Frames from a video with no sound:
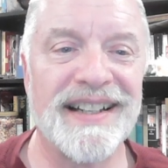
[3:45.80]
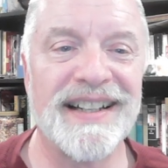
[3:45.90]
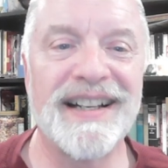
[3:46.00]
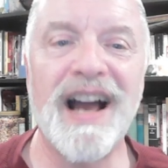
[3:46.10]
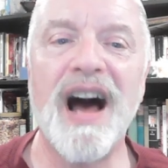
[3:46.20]

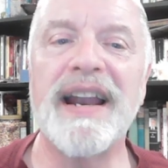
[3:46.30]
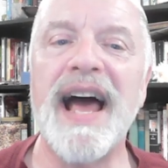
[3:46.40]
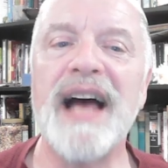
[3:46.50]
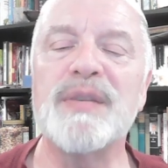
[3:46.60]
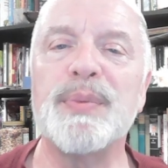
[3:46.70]
God
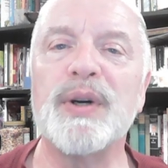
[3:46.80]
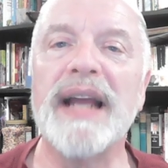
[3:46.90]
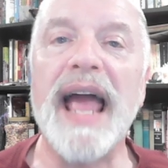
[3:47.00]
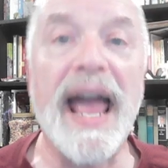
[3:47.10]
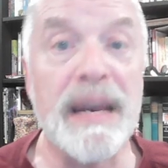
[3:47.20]
has put
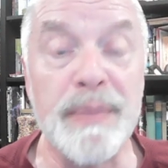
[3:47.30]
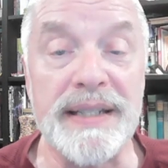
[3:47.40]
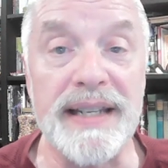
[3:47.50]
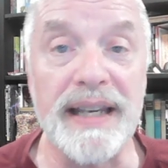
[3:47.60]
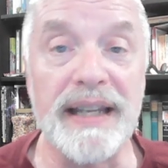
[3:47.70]

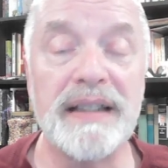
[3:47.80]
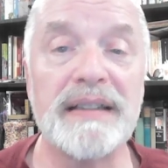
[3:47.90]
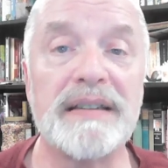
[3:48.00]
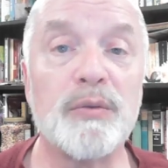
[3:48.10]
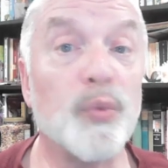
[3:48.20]
enmity,
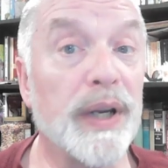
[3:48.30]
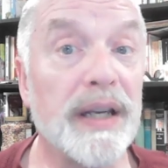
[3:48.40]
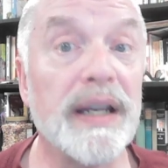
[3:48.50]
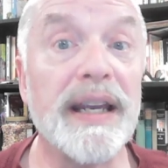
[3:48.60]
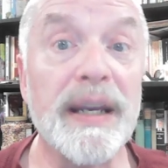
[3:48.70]

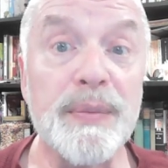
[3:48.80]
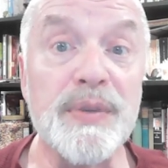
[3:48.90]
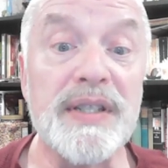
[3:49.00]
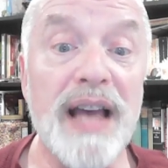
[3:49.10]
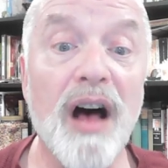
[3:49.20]
read
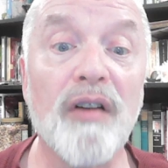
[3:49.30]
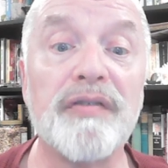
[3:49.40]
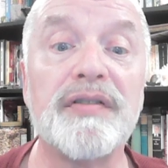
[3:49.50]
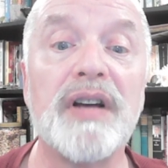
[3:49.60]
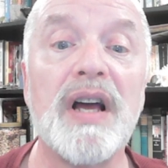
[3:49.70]

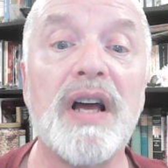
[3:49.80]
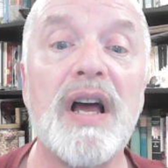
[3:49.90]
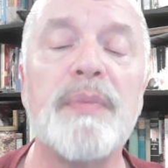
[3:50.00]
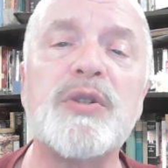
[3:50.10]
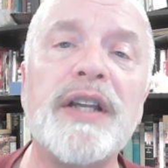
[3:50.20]
himself,
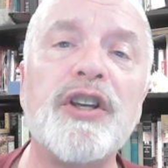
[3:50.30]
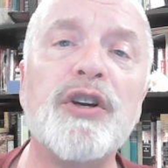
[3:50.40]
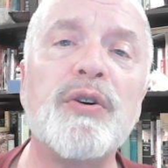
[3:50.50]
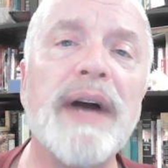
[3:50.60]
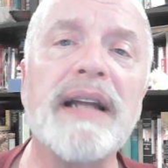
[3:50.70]
between
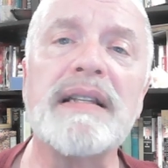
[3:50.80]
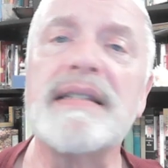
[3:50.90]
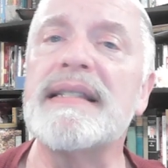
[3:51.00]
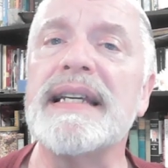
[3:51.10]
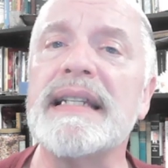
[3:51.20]
you and
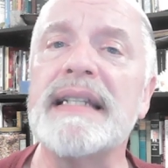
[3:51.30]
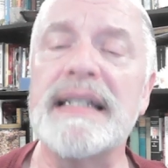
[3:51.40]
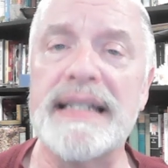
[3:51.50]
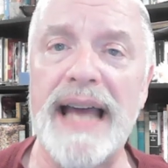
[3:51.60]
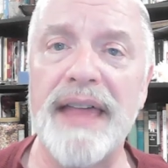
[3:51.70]

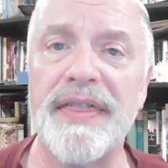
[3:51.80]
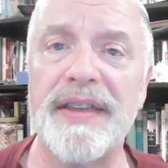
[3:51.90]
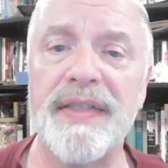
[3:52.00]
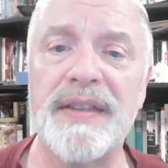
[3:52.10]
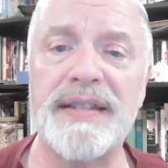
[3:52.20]
sin, death,
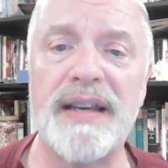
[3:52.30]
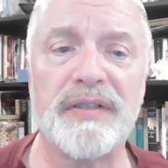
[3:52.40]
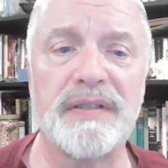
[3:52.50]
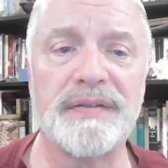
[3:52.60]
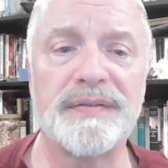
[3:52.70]
and the
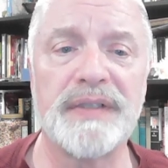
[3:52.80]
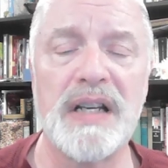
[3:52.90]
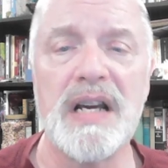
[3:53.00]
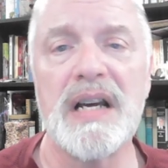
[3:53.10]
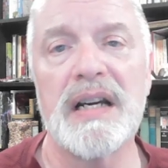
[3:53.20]
devil.
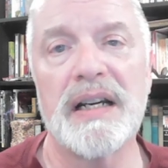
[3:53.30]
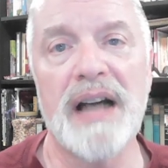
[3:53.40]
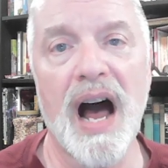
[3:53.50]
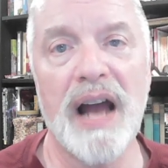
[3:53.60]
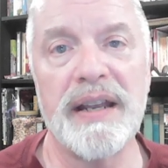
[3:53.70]

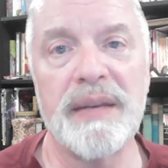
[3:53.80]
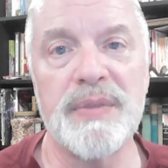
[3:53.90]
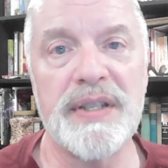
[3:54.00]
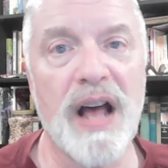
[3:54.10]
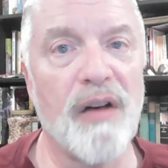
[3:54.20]
God
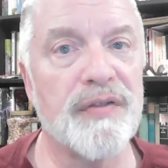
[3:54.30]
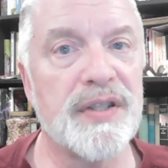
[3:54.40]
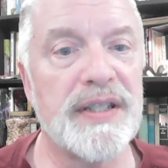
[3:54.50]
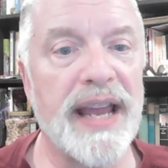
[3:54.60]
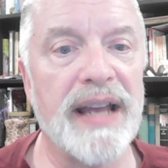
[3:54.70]
himself
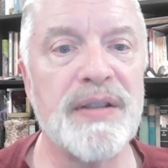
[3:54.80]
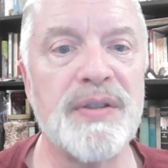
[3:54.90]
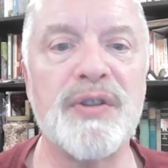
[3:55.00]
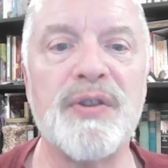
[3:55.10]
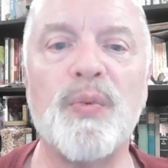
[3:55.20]

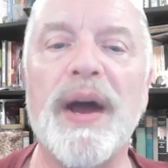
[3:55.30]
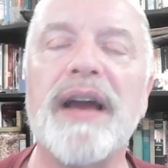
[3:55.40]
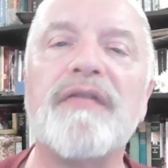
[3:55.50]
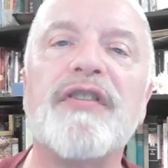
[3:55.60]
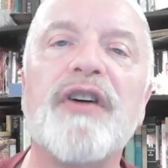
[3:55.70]
stands in the way
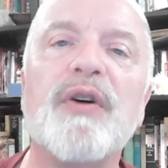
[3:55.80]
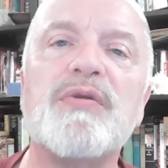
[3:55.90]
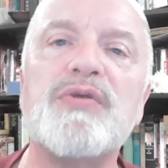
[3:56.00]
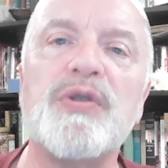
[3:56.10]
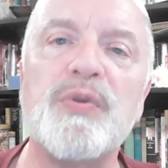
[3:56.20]
of
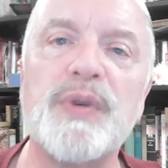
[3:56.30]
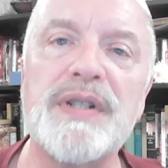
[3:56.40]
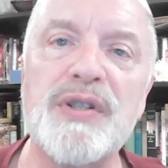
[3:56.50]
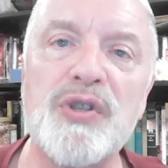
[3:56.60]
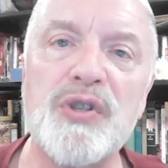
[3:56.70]
those who would
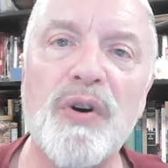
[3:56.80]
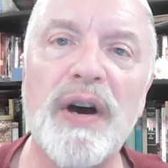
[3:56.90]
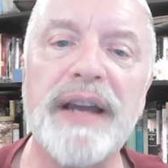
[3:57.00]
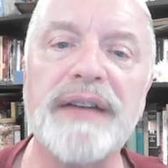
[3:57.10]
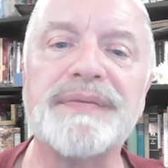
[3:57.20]

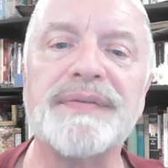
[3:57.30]
destroy.